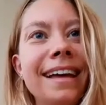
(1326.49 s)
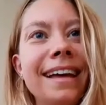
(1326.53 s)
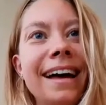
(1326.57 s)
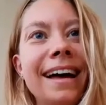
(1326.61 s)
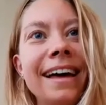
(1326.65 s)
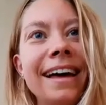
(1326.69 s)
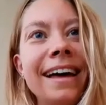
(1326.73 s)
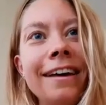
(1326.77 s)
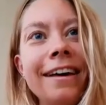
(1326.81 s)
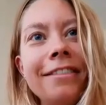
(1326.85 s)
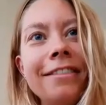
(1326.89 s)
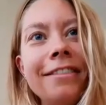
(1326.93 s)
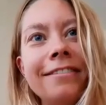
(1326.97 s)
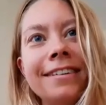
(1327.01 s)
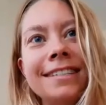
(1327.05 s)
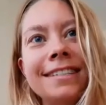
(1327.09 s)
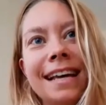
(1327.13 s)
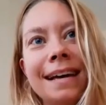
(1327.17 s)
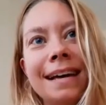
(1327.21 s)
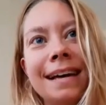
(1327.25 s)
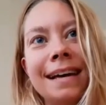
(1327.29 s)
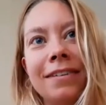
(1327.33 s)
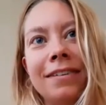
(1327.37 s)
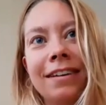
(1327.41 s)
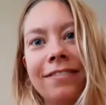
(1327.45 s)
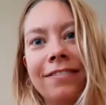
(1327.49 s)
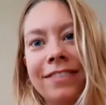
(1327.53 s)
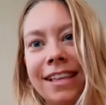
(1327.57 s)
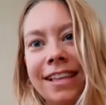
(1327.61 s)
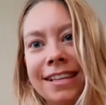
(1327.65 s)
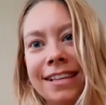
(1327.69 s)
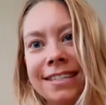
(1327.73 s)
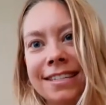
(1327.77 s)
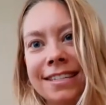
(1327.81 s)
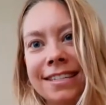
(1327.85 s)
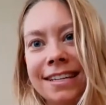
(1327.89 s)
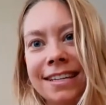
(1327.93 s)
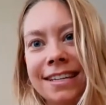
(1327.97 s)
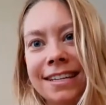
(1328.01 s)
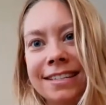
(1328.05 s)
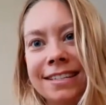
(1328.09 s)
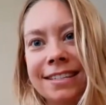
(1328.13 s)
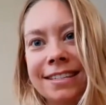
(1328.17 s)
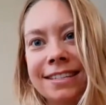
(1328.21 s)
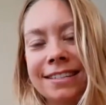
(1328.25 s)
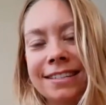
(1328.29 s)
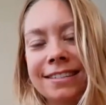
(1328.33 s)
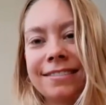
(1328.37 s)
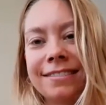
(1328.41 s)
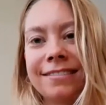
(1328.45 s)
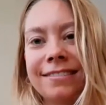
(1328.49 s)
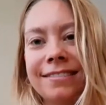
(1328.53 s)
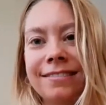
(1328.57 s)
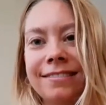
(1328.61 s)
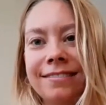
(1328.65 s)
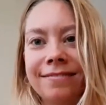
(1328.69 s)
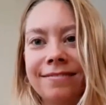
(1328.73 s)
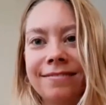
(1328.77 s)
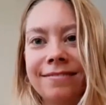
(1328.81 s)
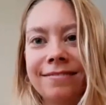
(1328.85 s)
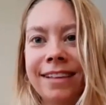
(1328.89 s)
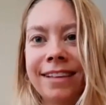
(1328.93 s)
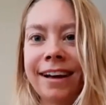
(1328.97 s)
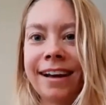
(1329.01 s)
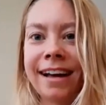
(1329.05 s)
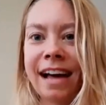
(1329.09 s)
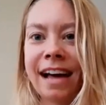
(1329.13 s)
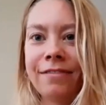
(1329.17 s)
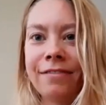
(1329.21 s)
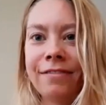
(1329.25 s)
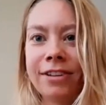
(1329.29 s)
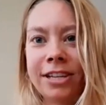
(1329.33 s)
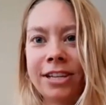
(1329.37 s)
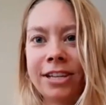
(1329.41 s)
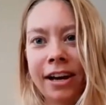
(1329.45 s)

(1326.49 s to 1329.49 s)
another example of this is like I have a